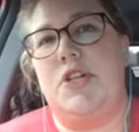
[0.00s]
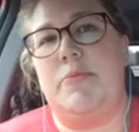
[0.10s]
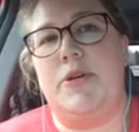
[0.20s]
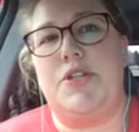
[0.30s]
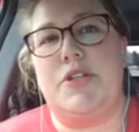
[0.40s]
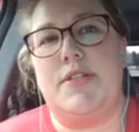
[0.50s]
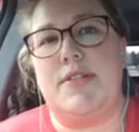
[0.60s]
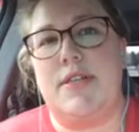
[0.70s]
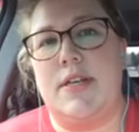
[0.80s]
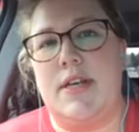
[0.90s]

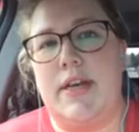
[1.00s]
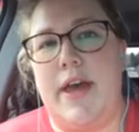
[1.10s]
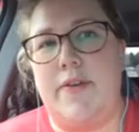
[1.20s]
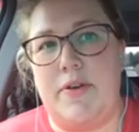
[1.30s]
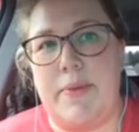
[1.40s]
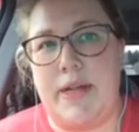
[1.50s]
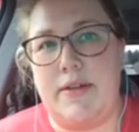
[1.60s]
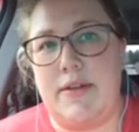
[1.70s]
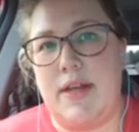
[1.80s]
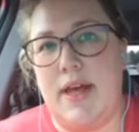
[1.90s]
pushes every
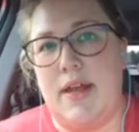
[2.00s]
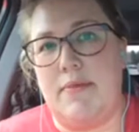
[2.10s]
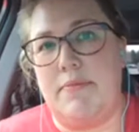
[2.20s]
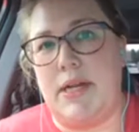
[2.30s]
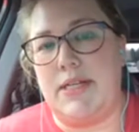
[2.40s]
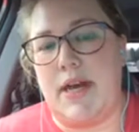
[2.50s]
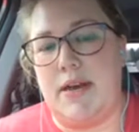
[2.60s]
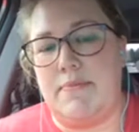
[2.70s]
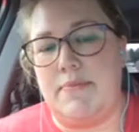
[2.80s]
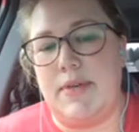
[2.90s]
button, and
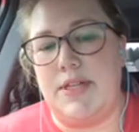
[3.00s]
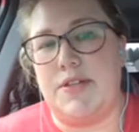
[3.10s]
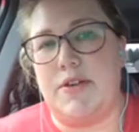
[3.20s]
bedtime is no